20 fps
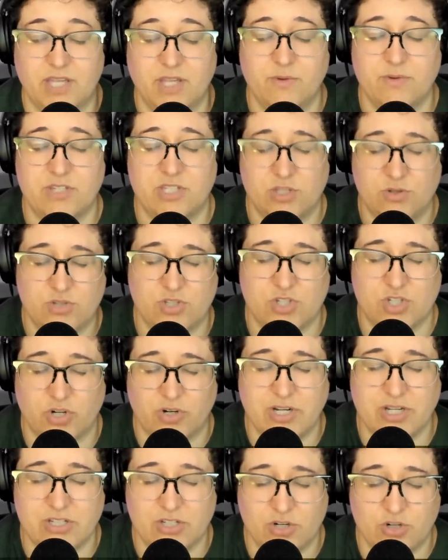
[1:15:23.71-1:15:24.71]
it was used
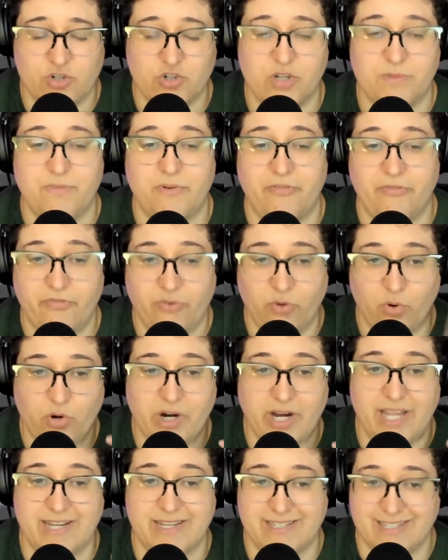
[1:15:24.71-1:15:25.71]
during surgery
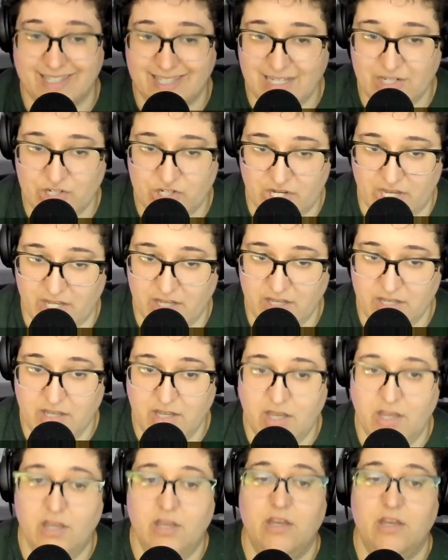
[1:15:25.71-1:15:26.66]
before anesthesia.